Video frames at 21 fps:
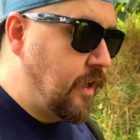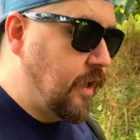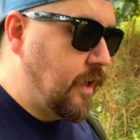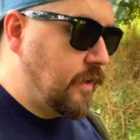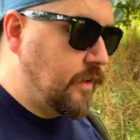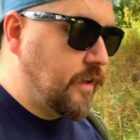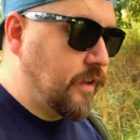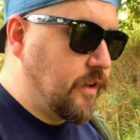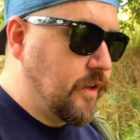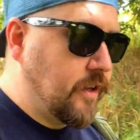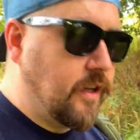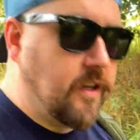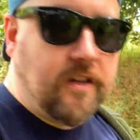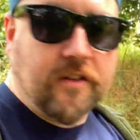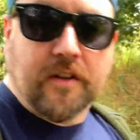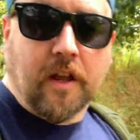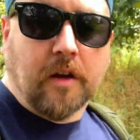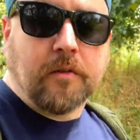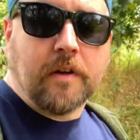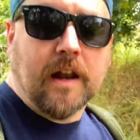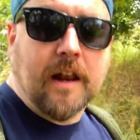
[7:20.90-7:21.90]
They
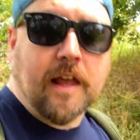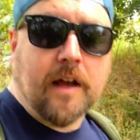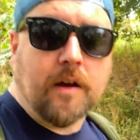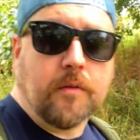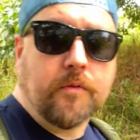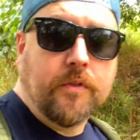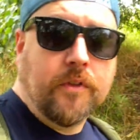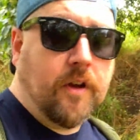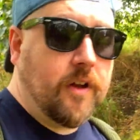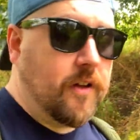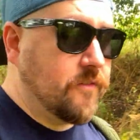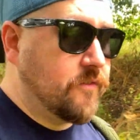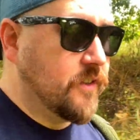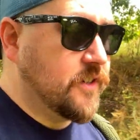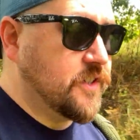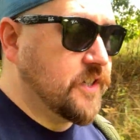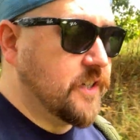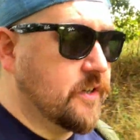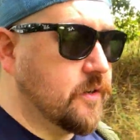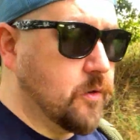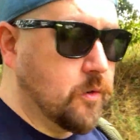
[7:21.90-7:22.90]
don't allow night
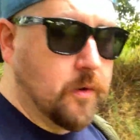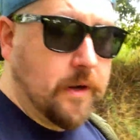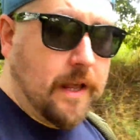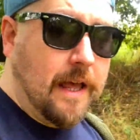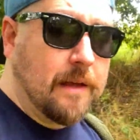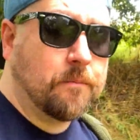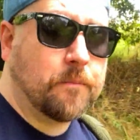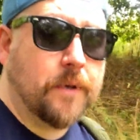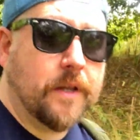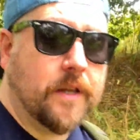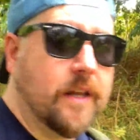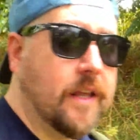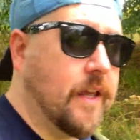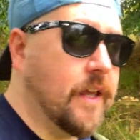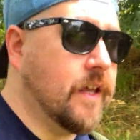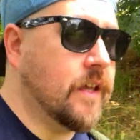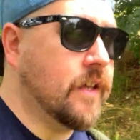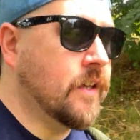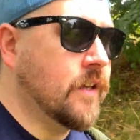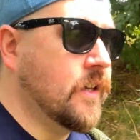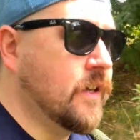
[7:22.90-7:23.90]
fishing or camping here,